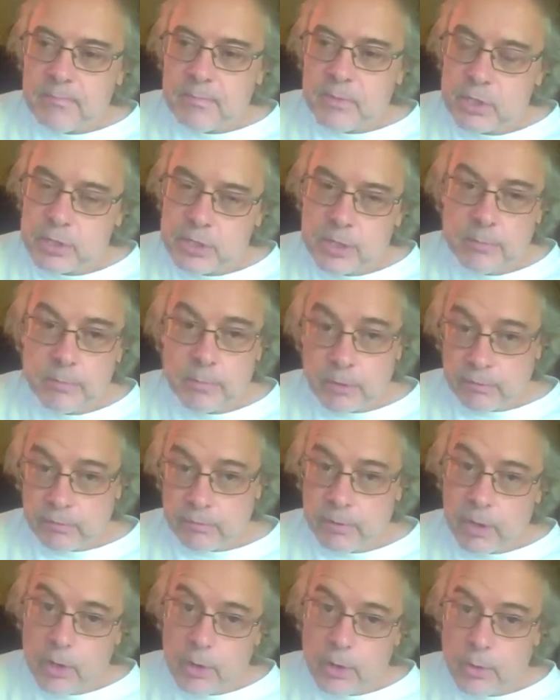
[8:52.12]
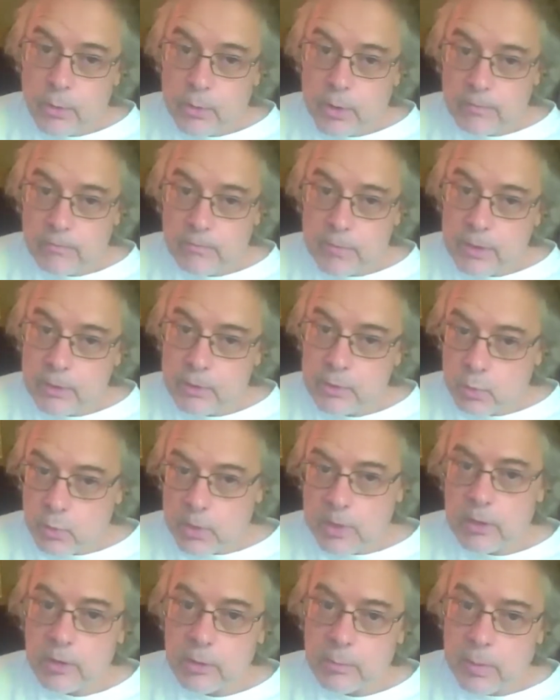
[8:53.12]
stem the flow of these
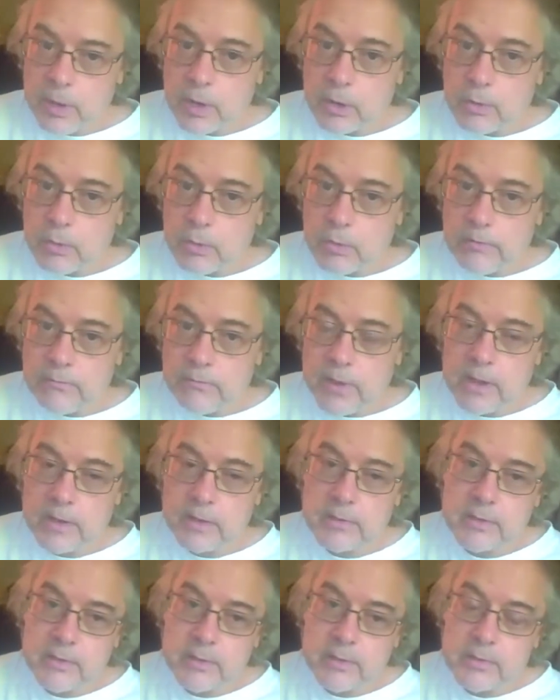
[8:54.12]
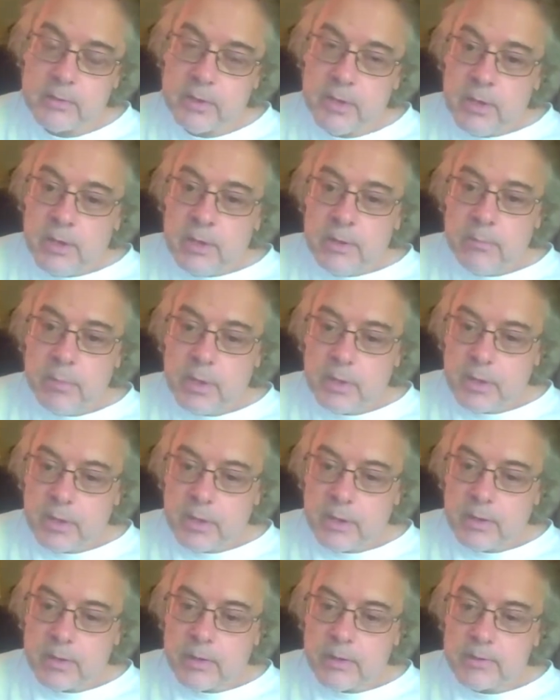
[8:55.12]
weird paranoid fantasies,
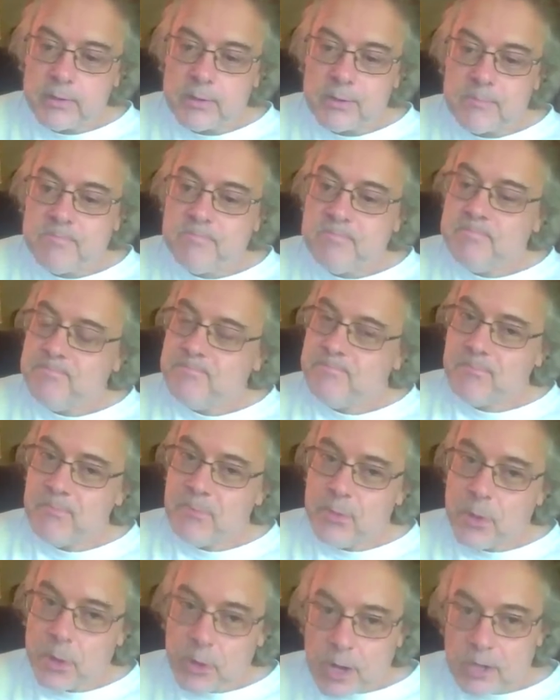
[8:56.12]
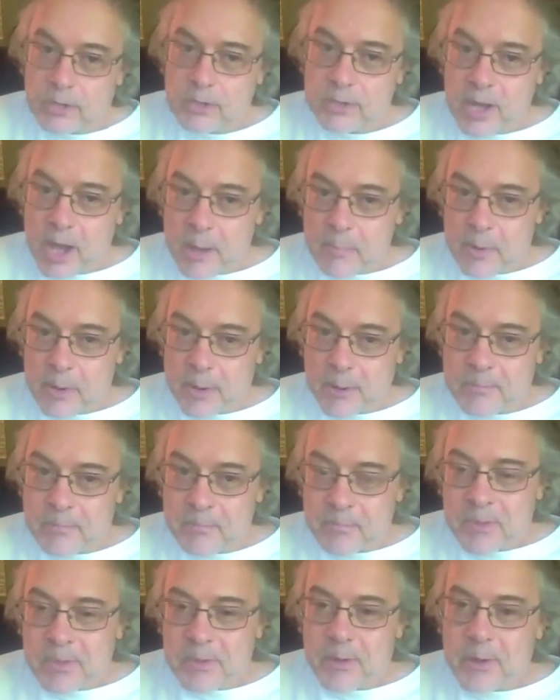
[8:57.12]
because they're not stopping.
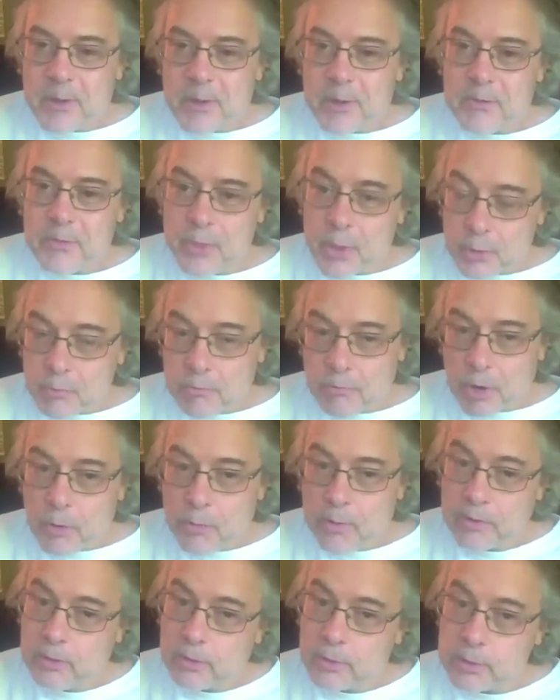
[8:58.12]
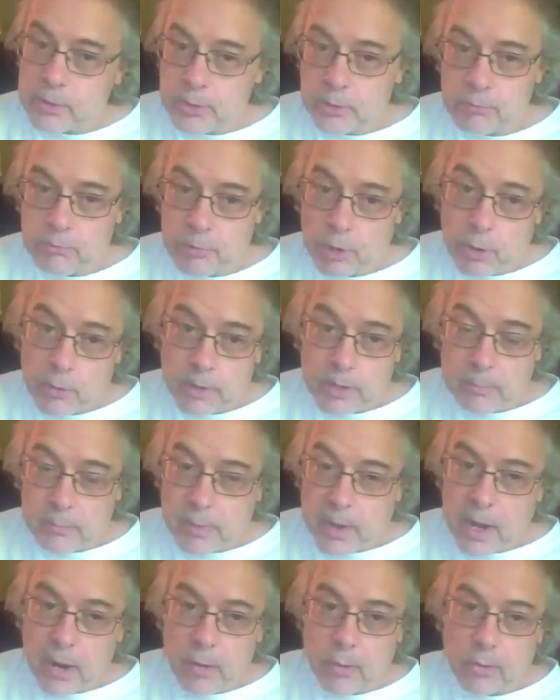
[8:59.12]
Uh, they're growing. They're still growing in
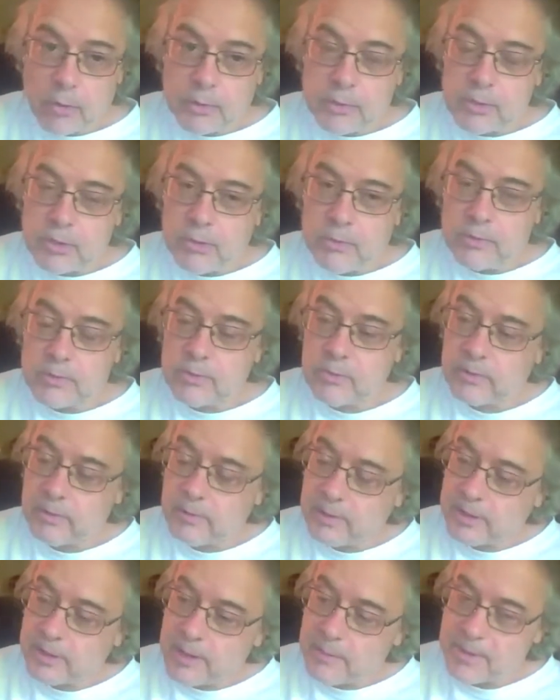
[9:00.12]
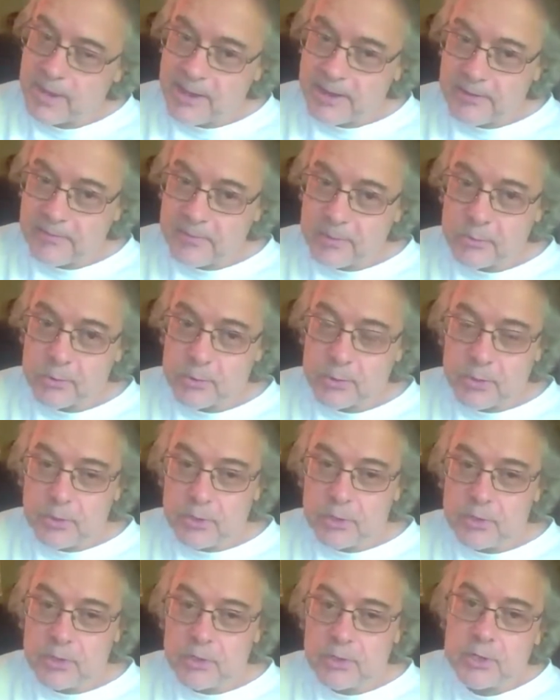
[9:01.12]
power. So it's sort of like I'm kind of
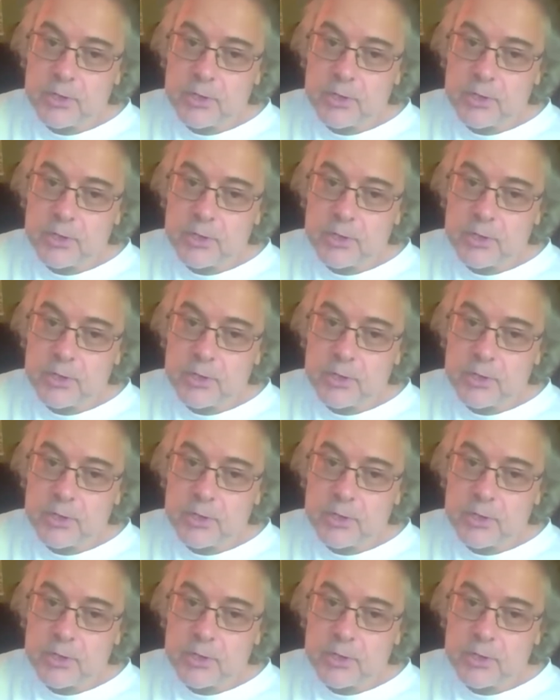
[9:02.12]
interested just to